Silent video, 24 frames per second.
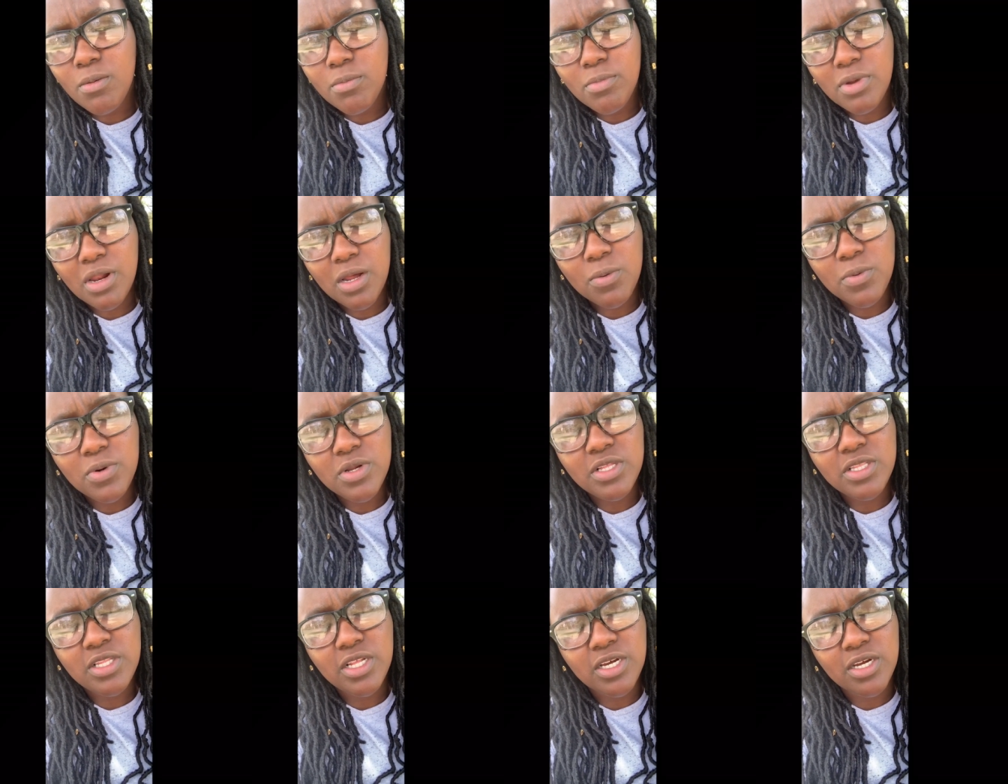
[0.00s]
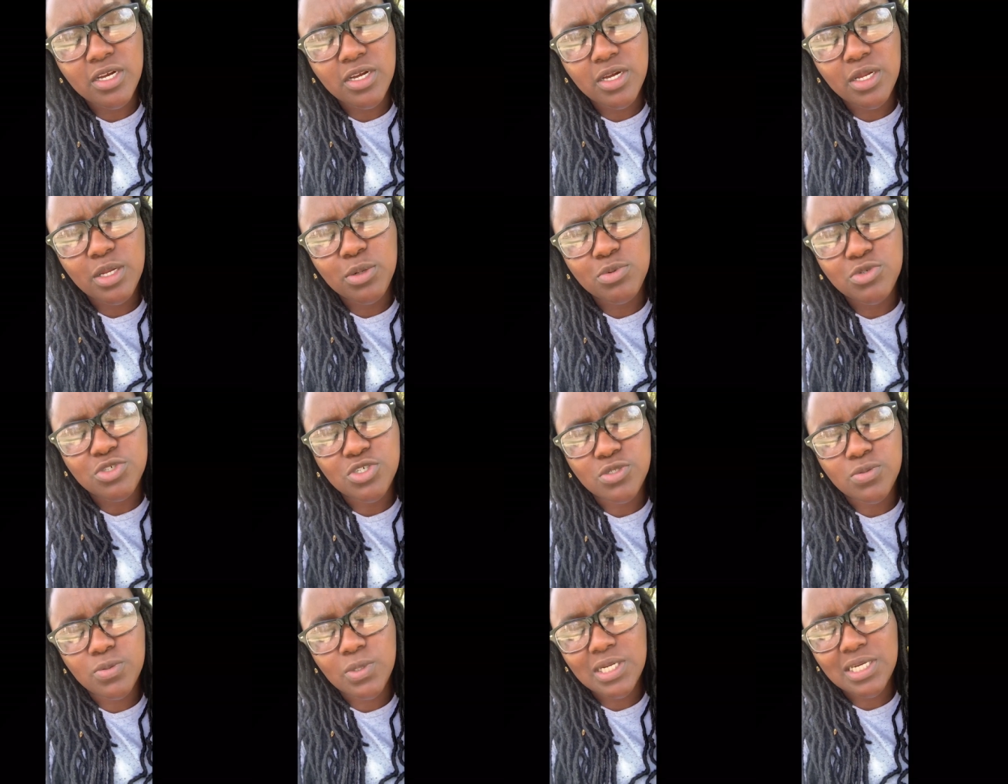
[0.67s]
But I went in there and it was
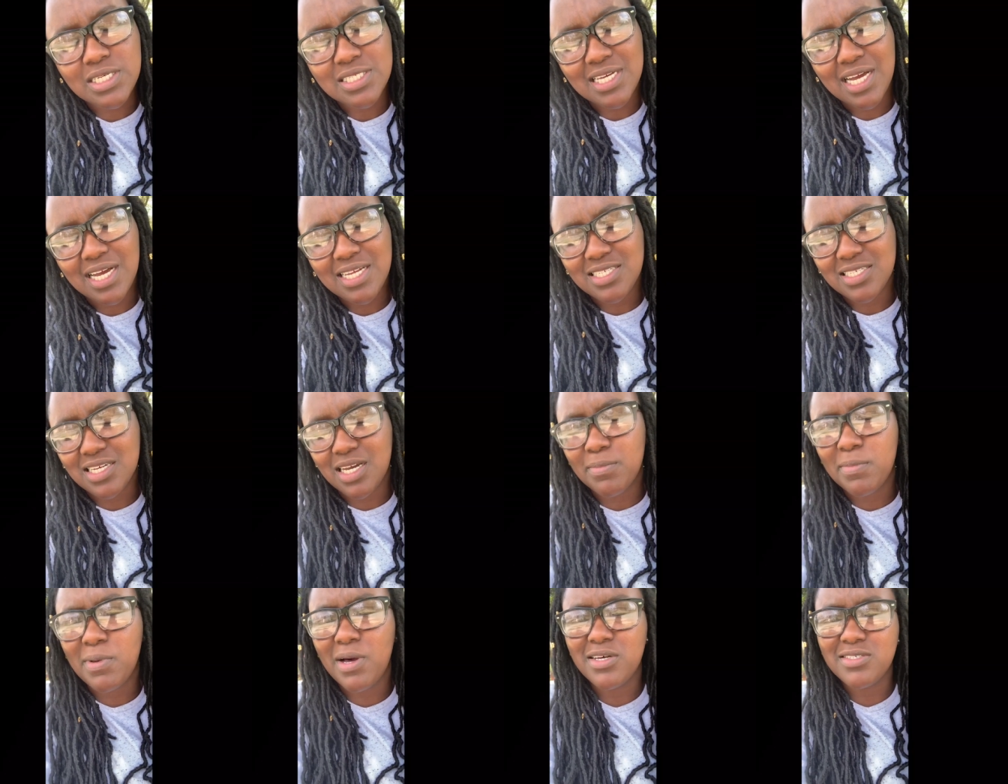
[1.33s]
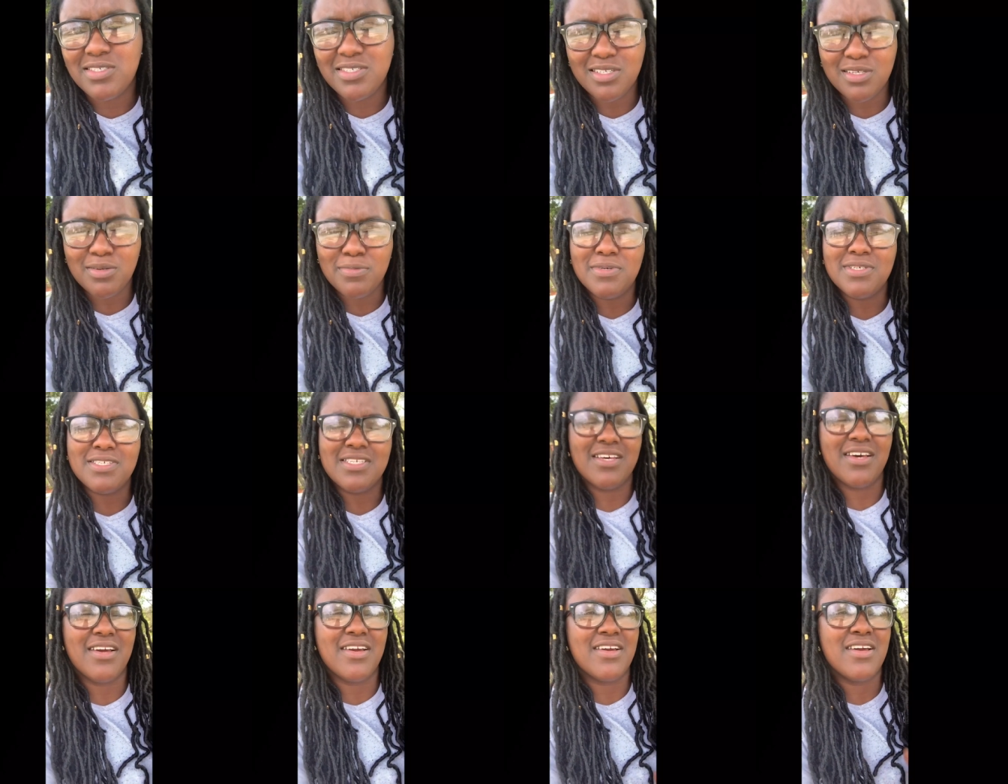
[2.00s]
just weird because I had to come out to them
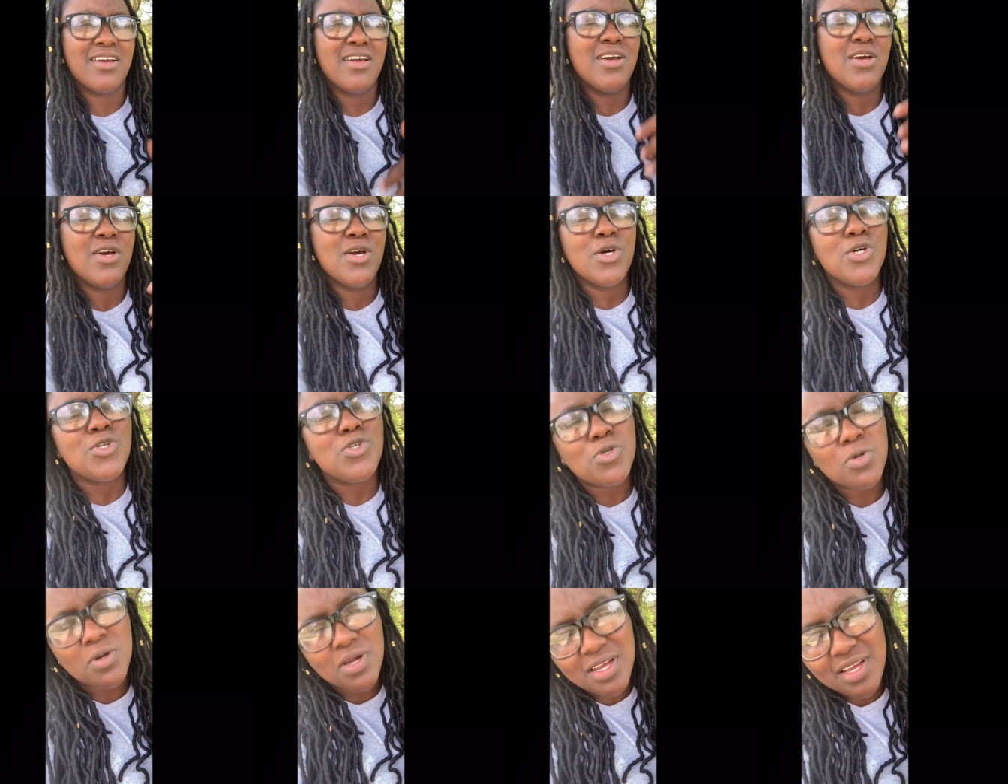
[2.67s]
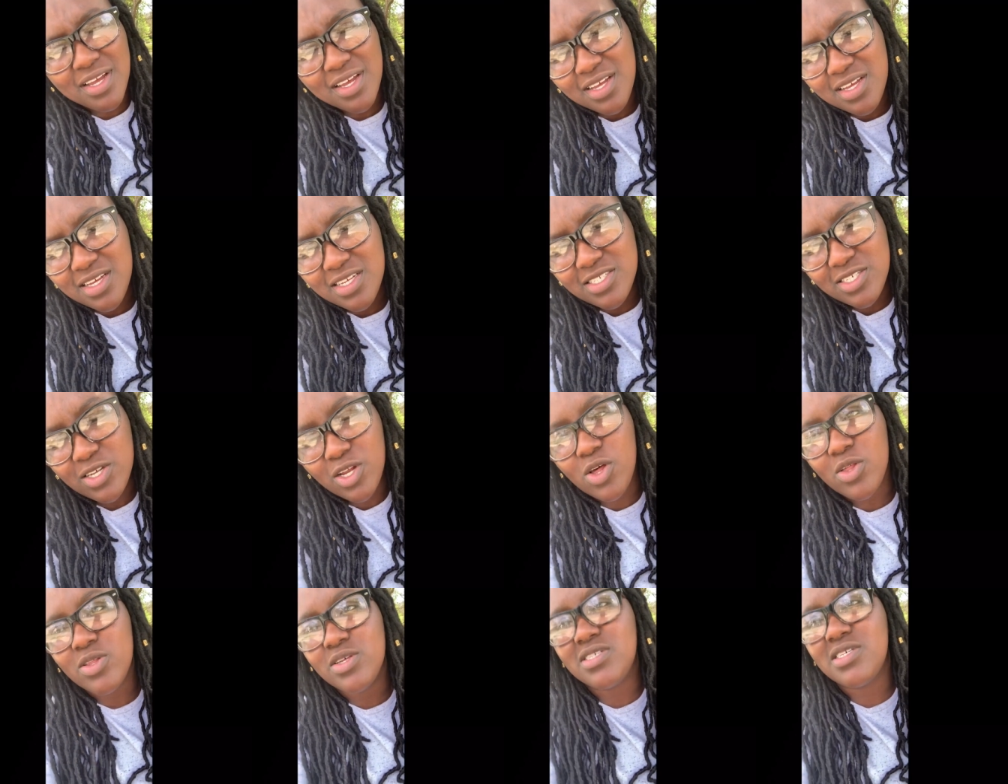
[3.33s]
as like trans
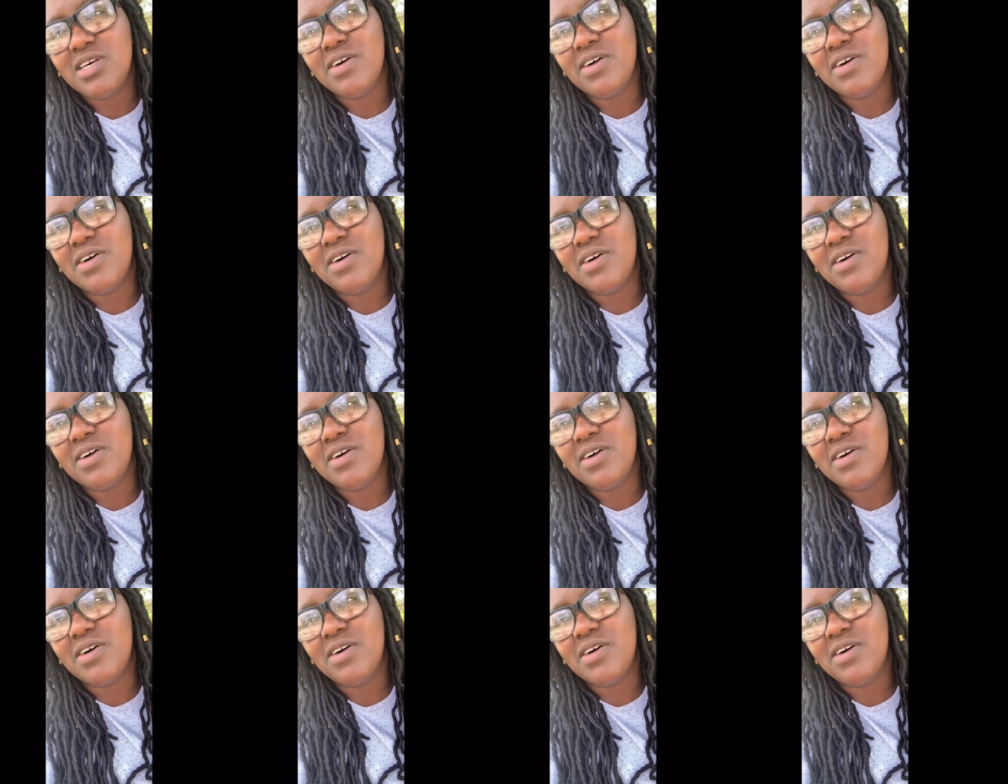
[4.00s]
and all this